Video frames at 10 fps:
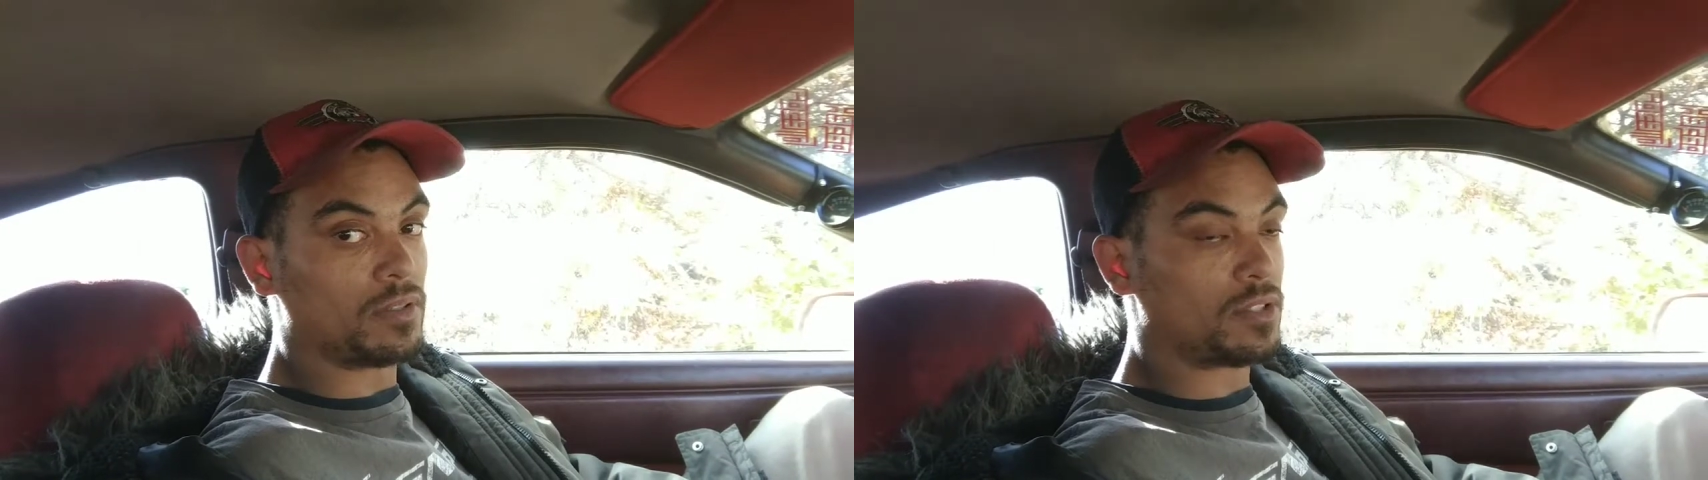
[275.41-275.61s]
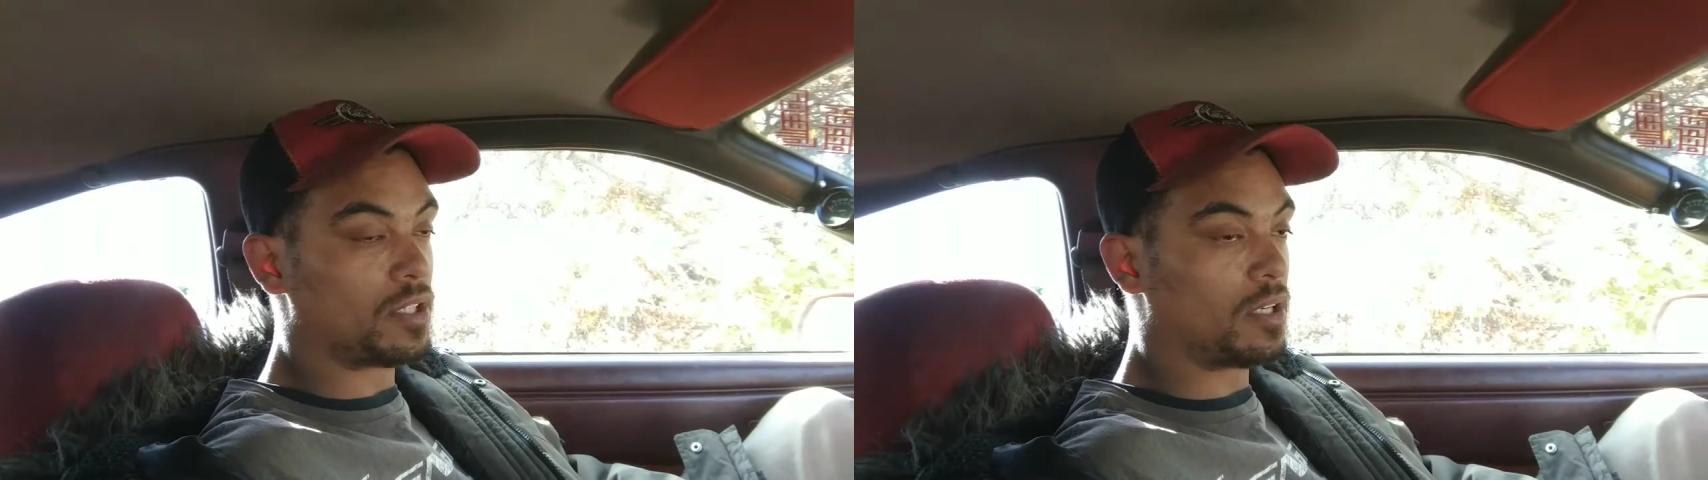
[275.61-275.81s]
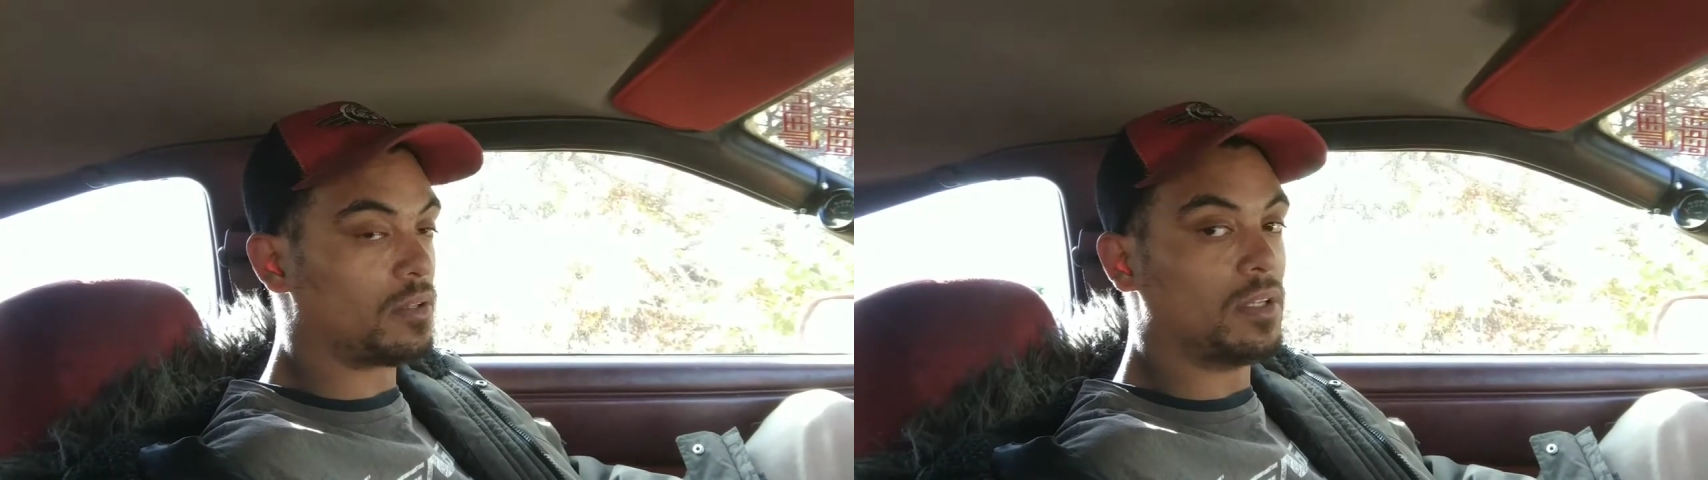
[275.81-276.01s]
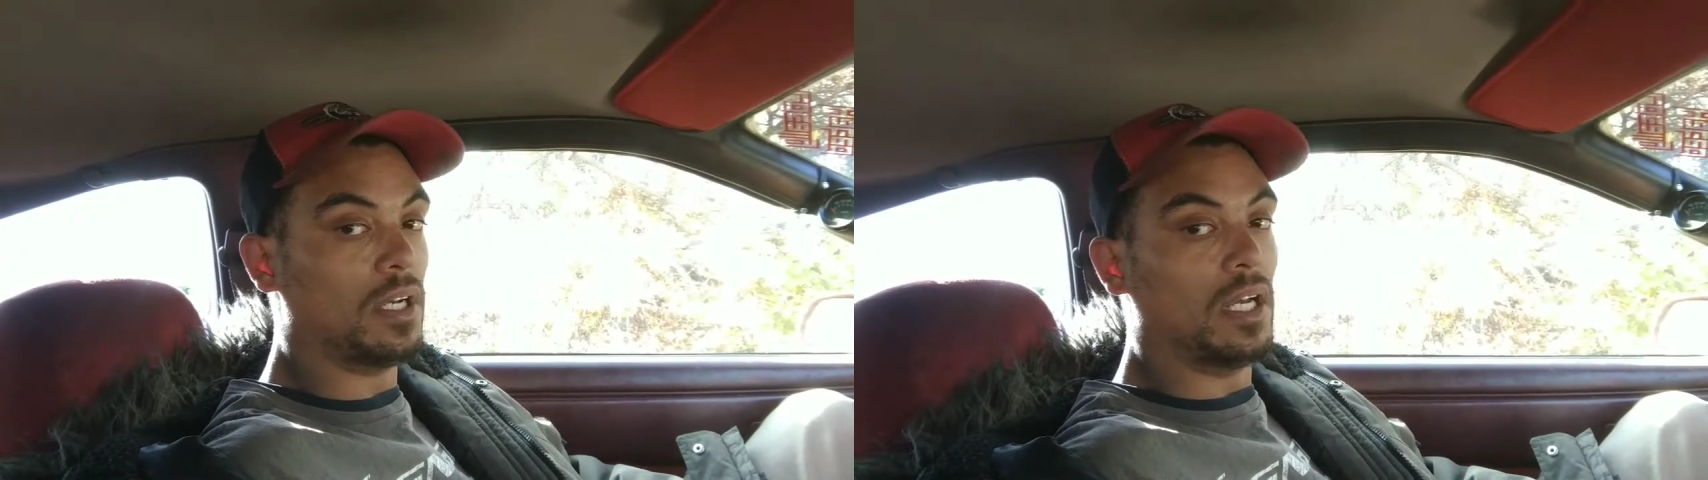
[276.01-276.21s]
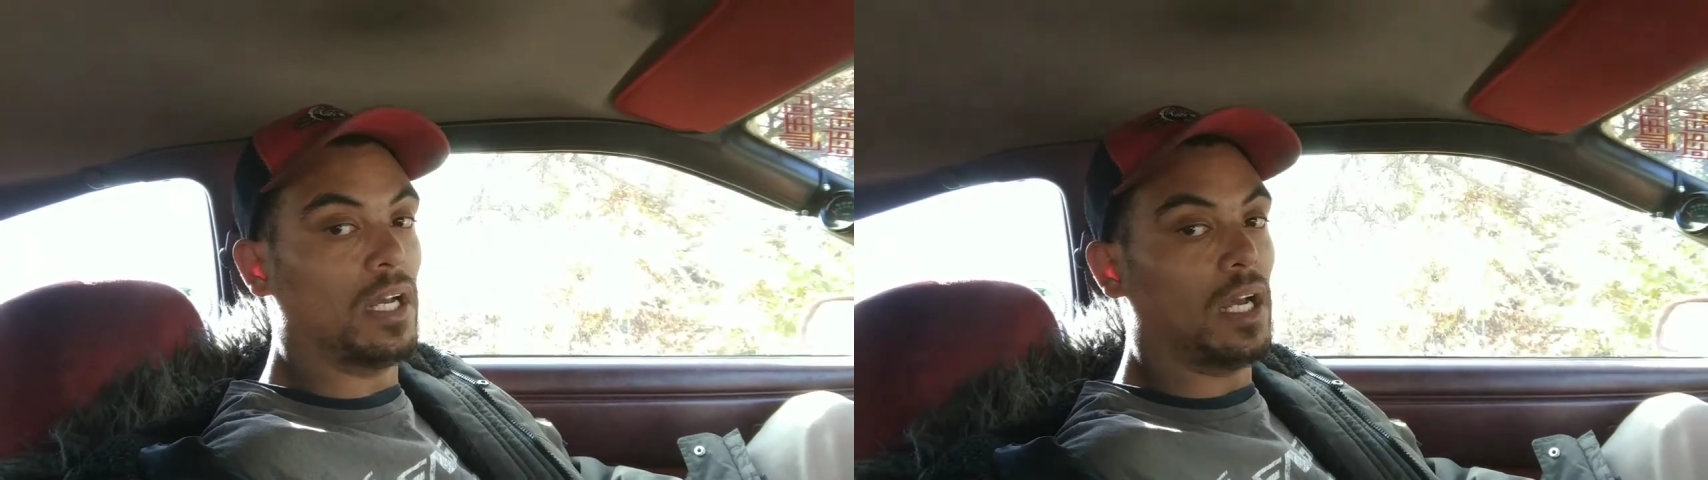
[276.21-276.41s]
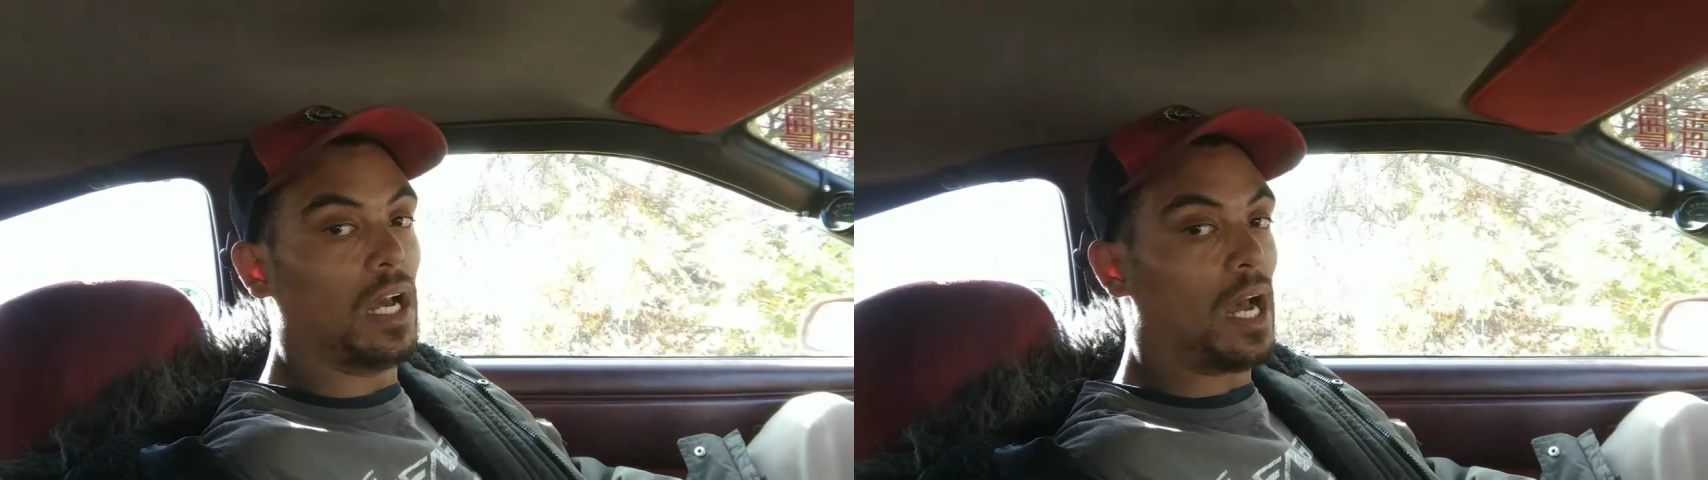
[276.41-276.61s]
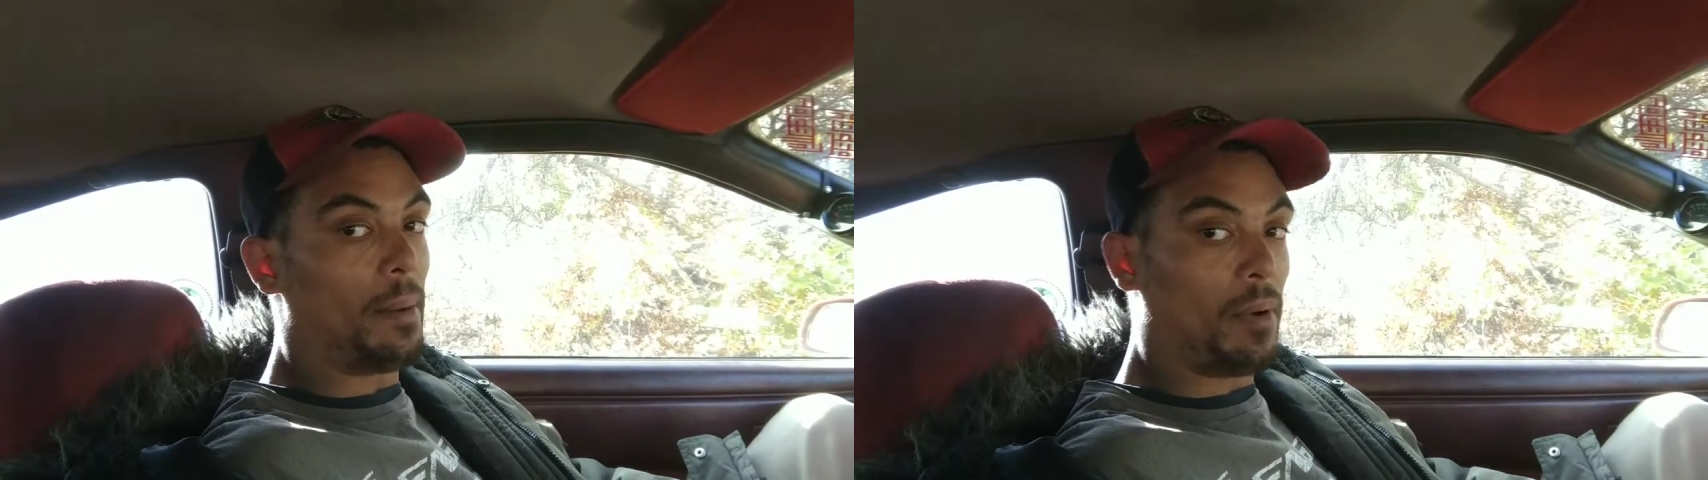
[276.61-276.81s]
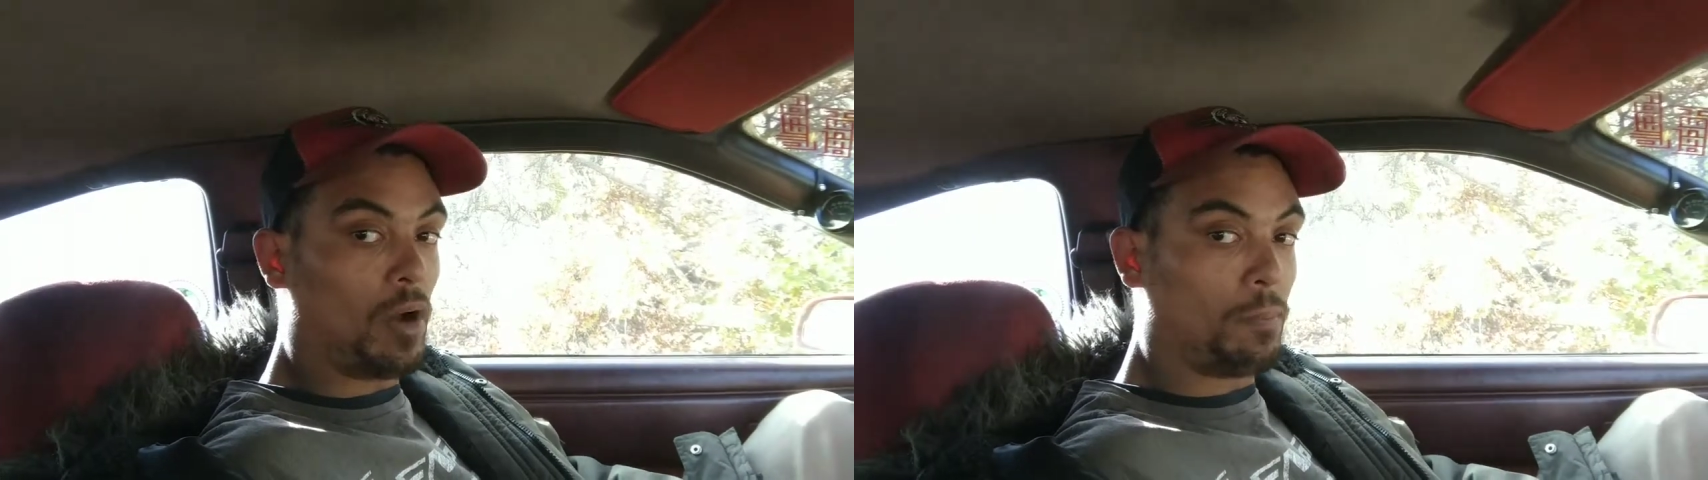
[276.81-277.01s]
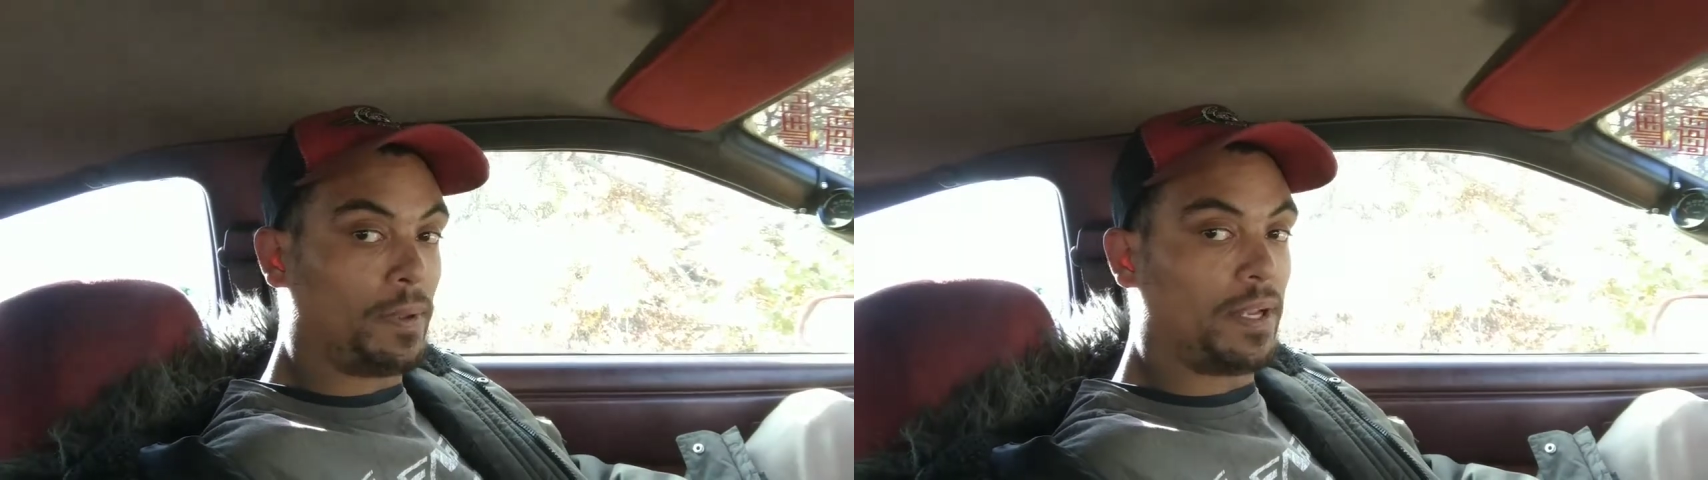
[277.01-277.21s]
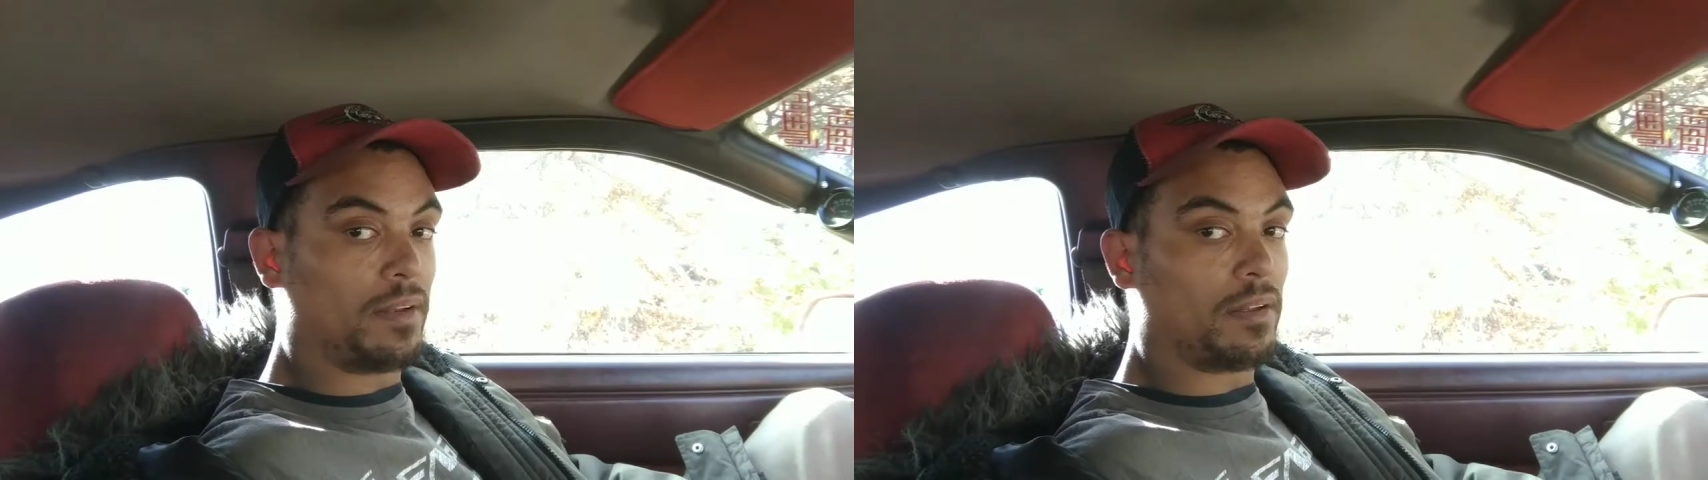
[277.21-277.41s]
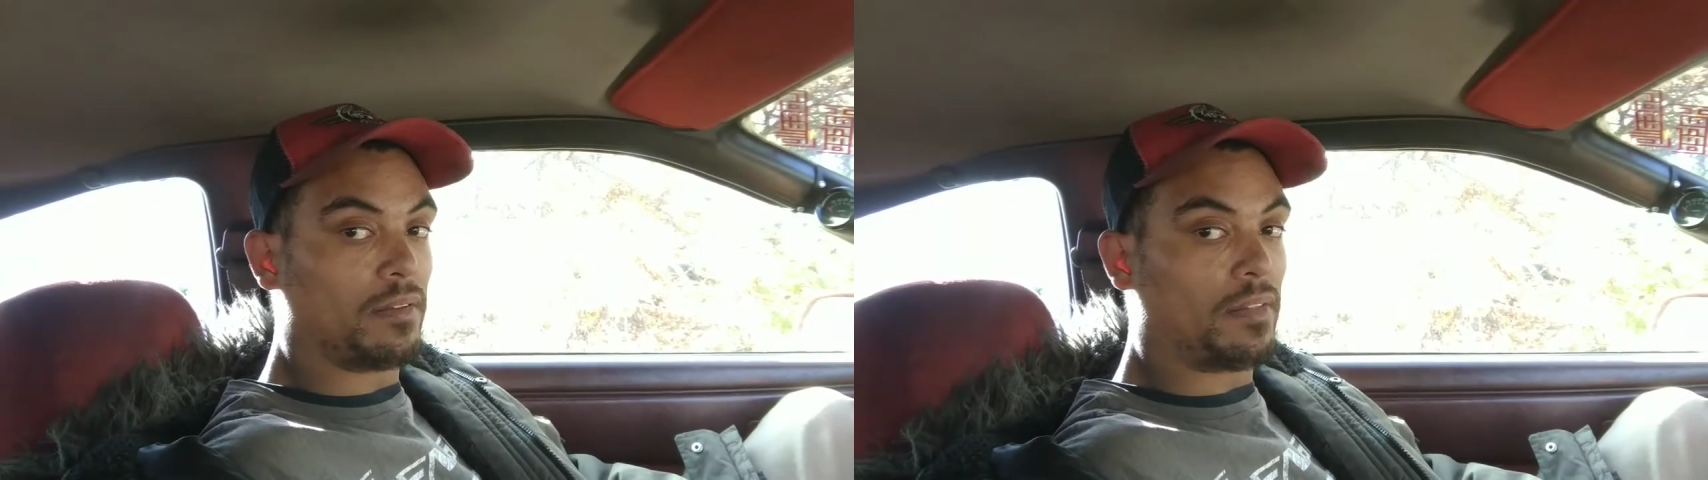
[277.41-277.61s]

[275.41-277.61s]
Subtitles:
So I'm hoping